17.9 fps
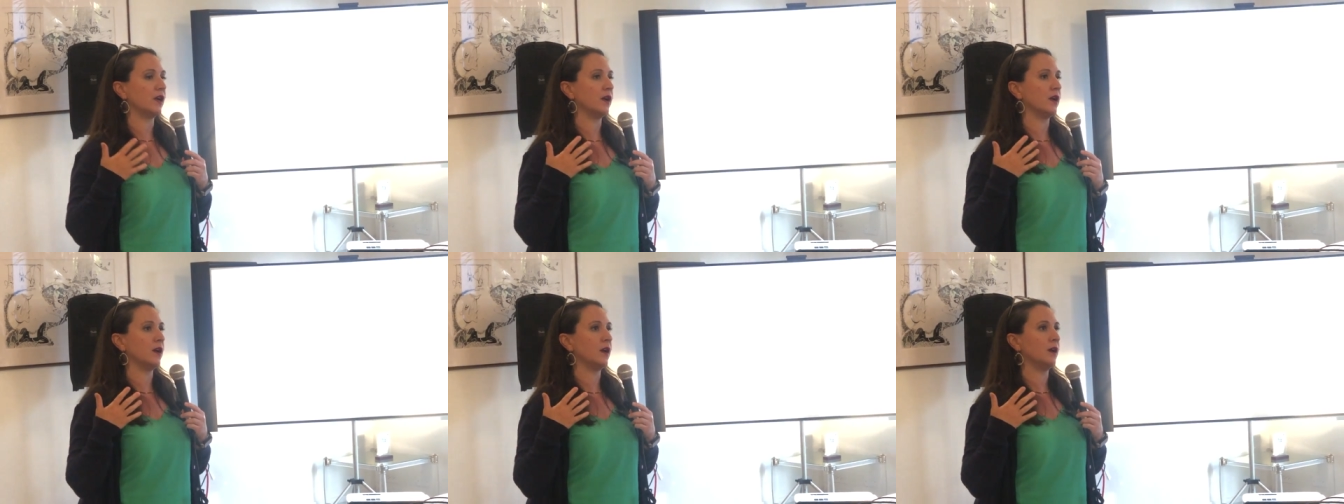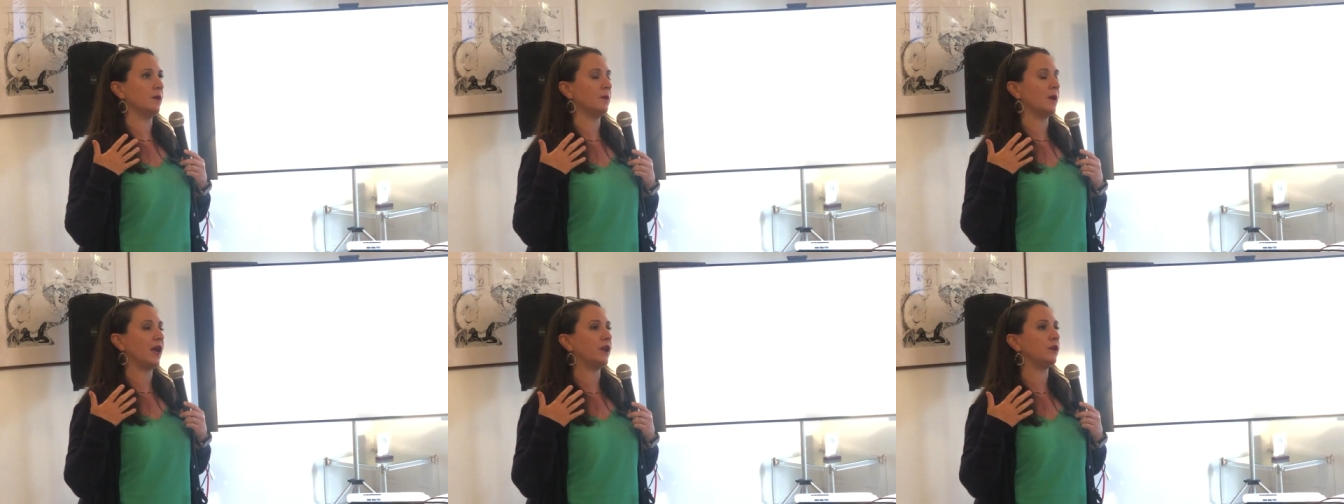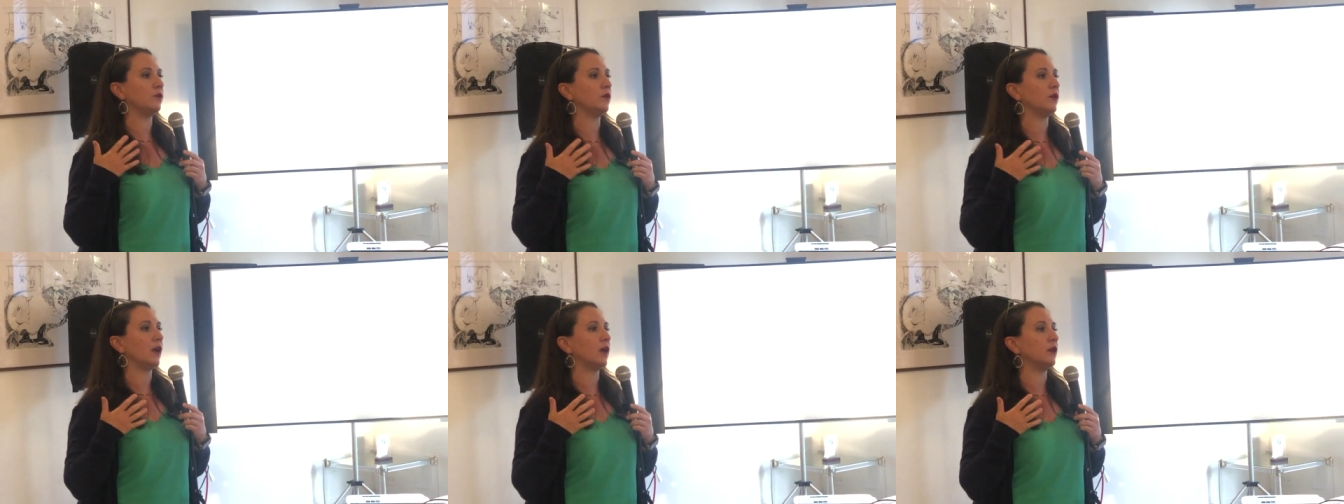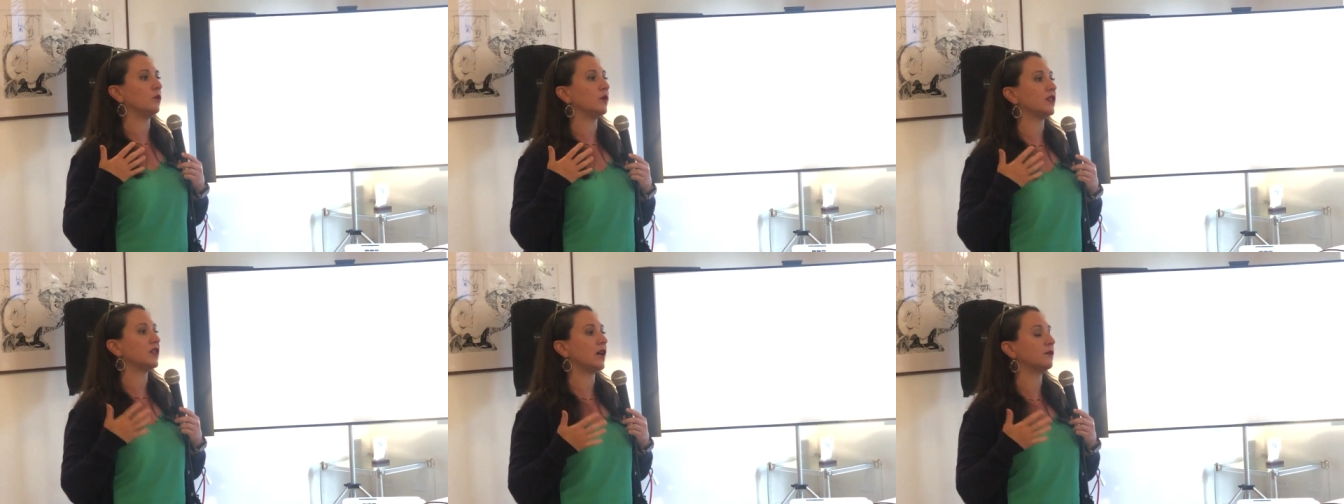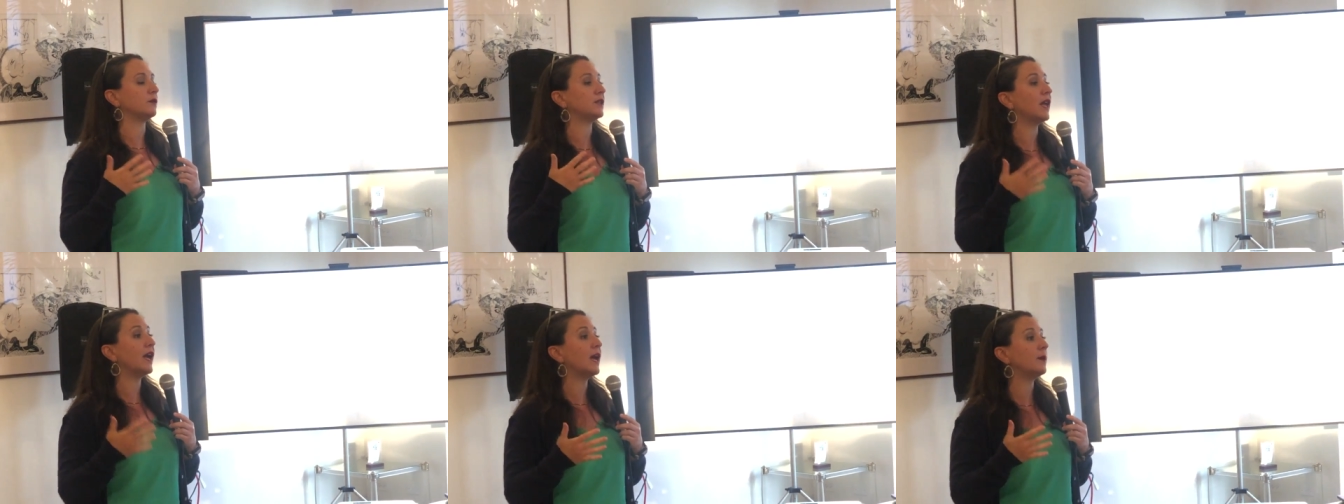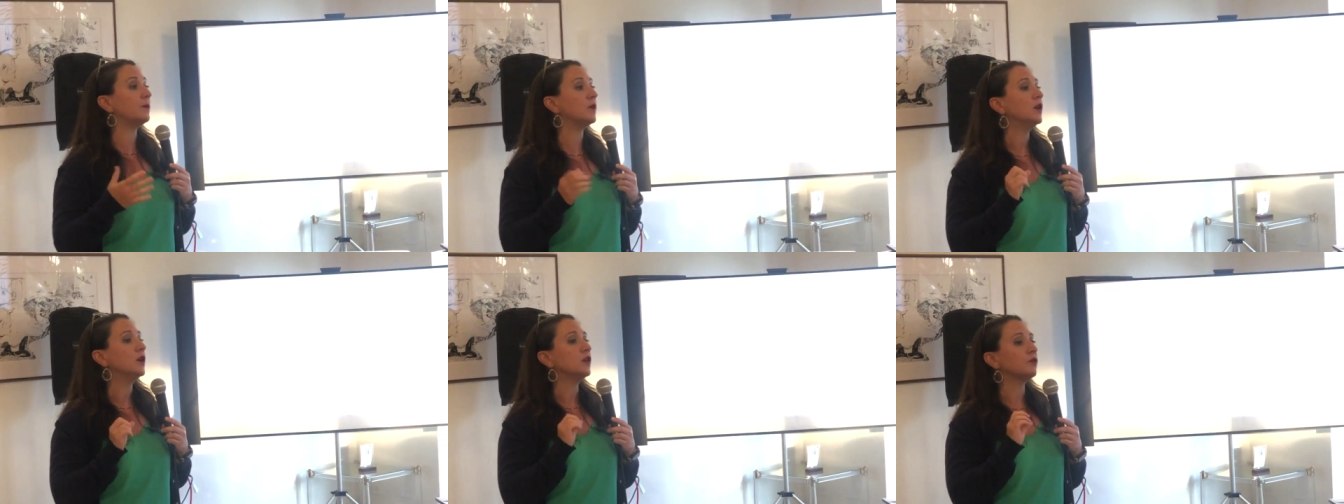and without
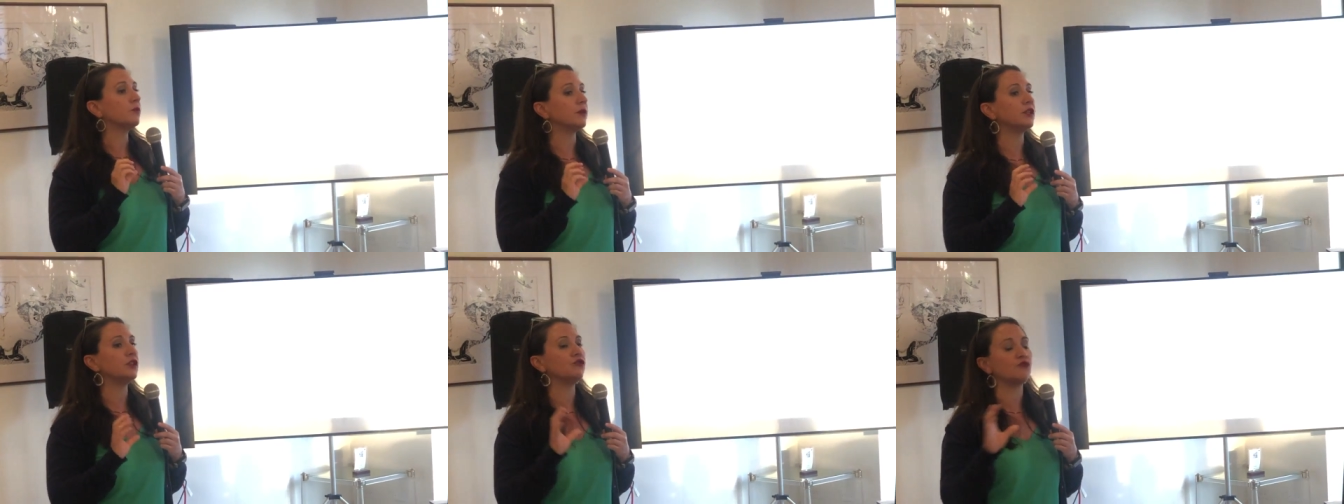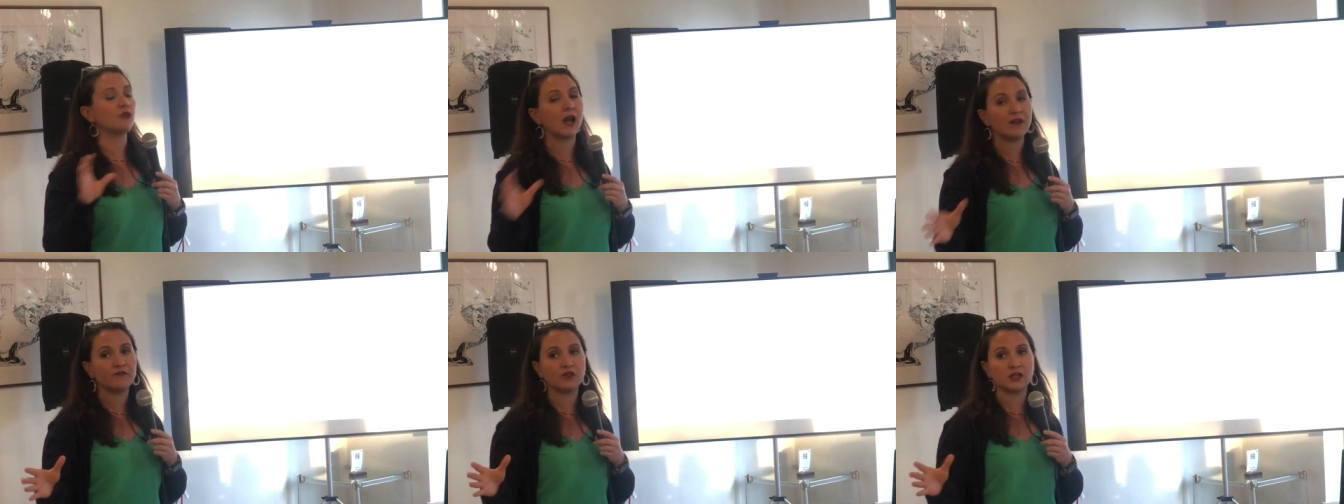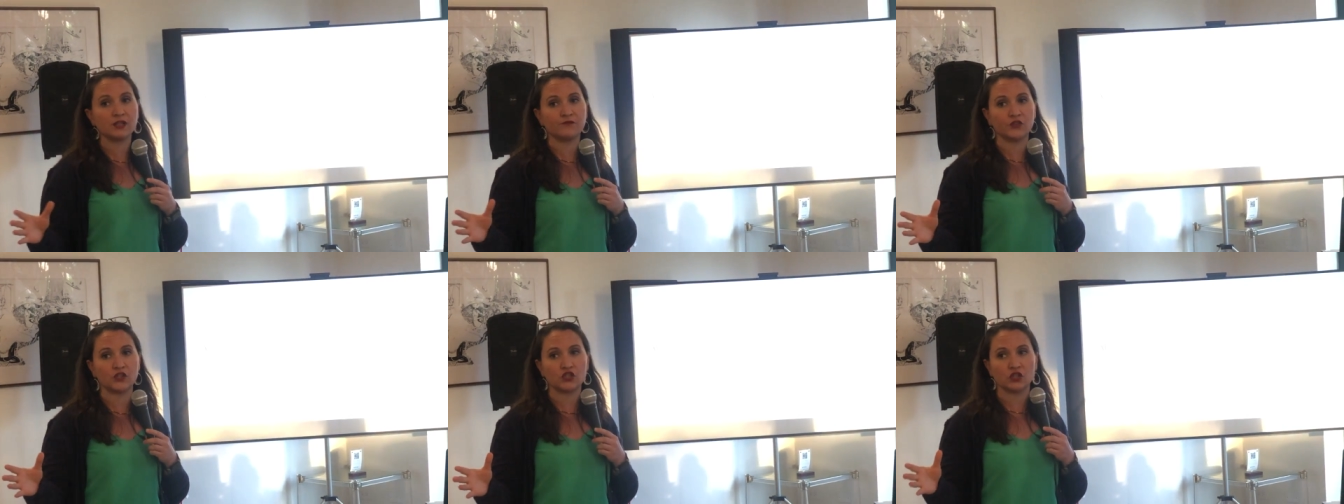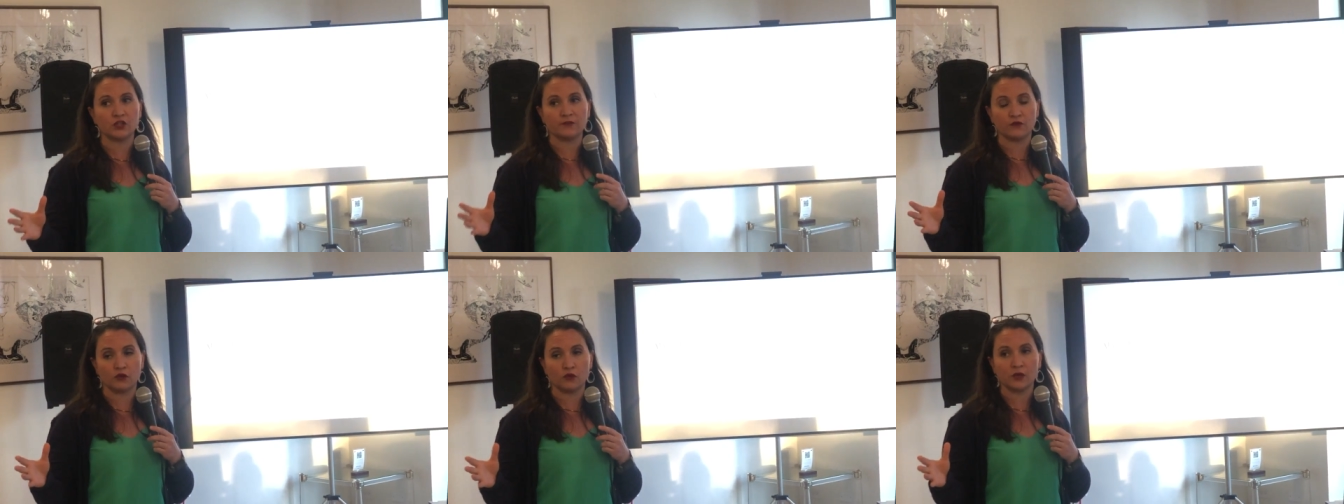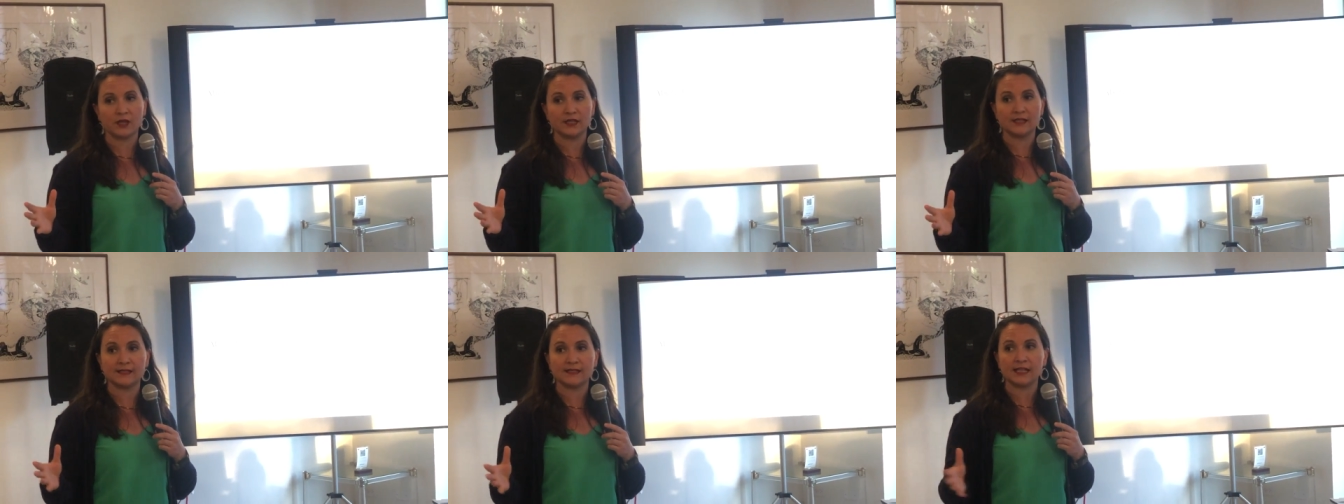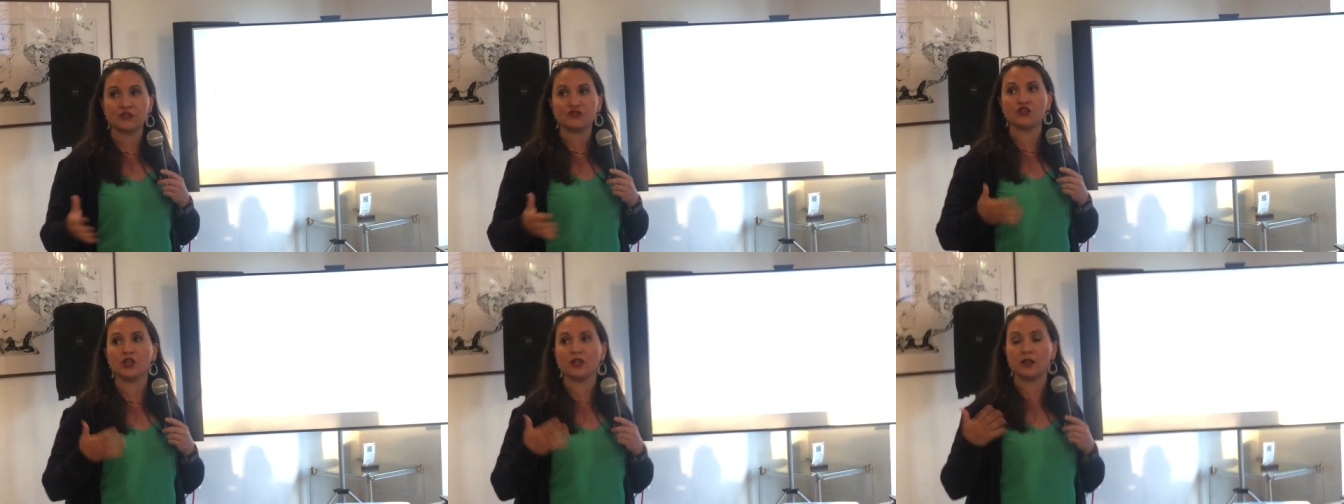them really driving the vision of the
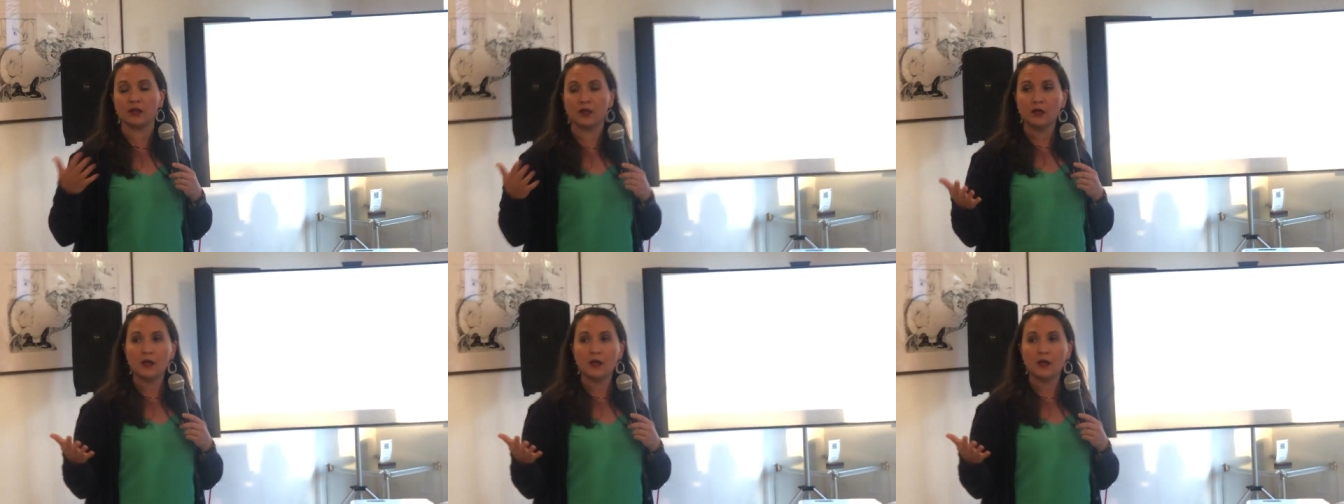organization,